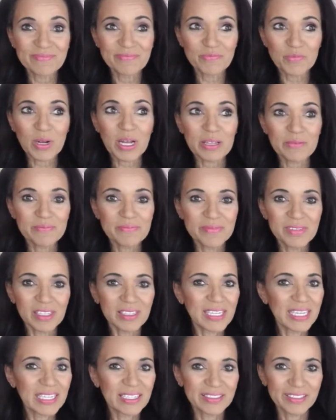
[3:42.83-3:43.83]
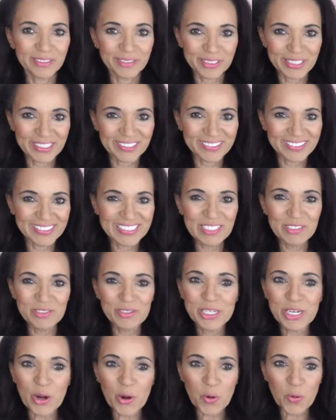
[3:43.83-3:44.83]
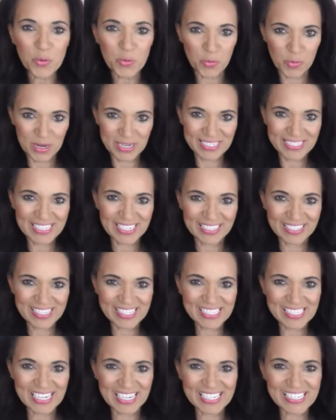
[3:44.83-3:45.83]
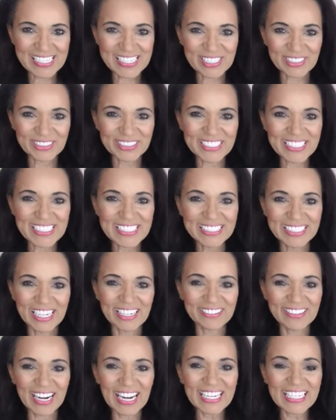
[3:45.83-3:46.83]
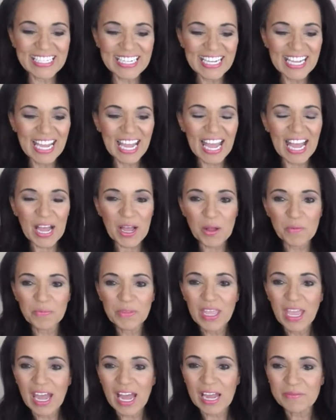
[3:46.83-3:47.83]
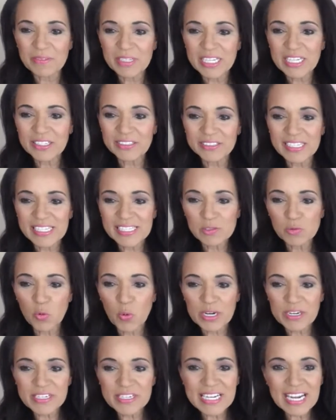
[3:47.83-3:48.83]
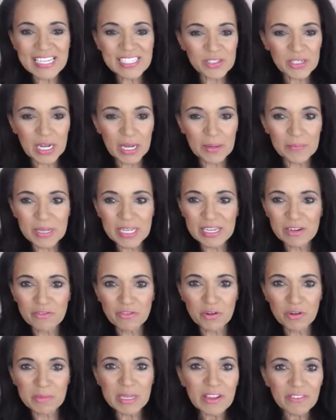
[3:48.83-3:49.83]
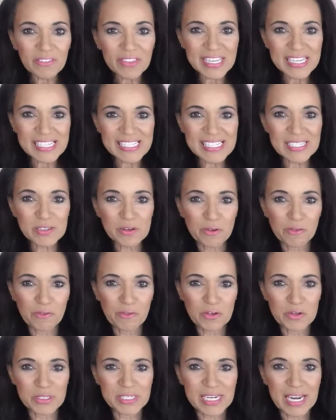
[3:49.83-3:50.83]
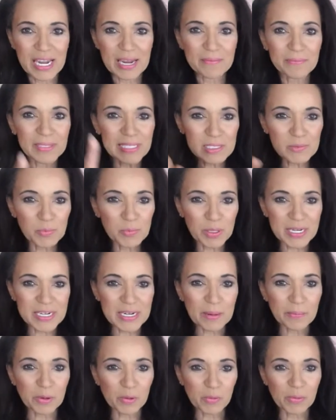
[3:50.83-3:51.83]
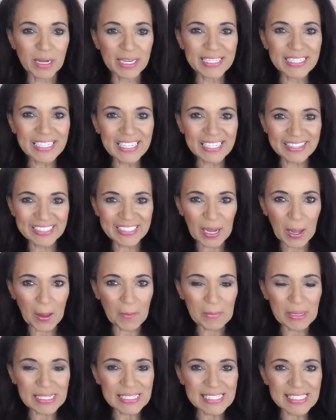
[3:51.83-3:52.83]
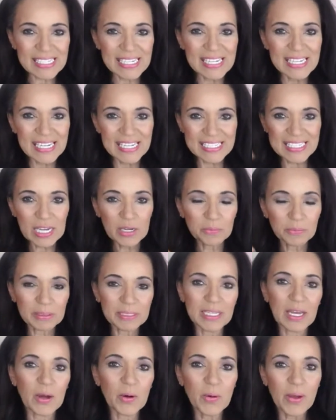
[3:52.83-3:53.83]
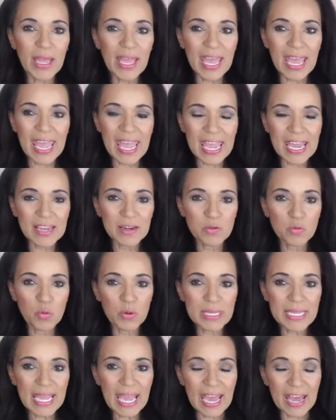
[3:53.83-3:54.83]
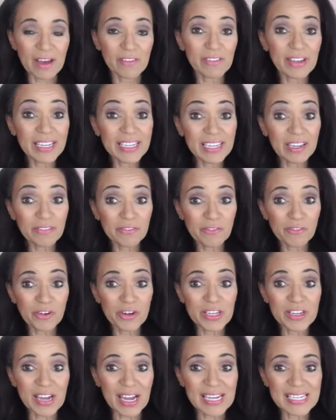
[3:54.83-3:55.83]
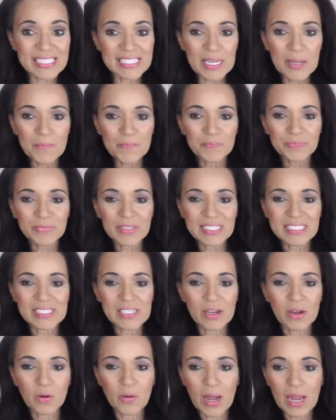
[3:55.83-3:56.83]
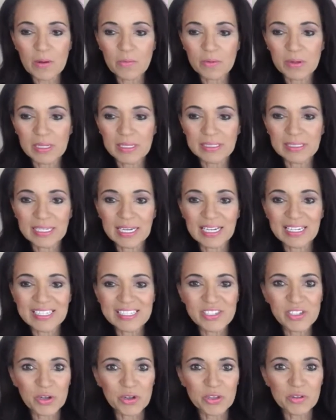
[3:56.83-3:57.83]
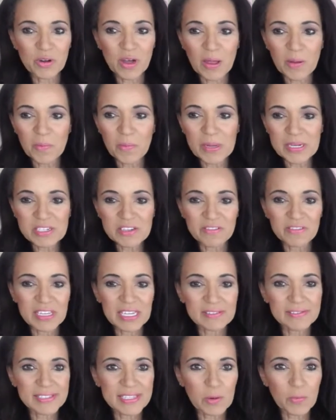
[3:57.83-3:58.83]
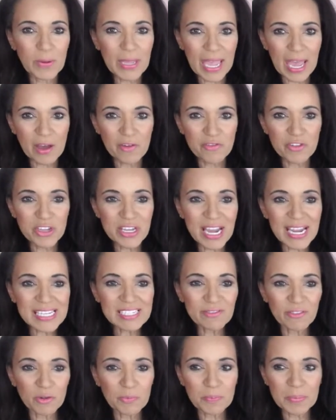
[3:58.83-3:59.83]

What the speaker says: well, they'll kill your deal. You don't want to tell these kind of stories, all right? I'm curious where you guys are coming in from. If this is your first time, please put a number one in the comments down below, and we have a gift for you guys. So I will show you a whole bunch of gifts that we have for you guys for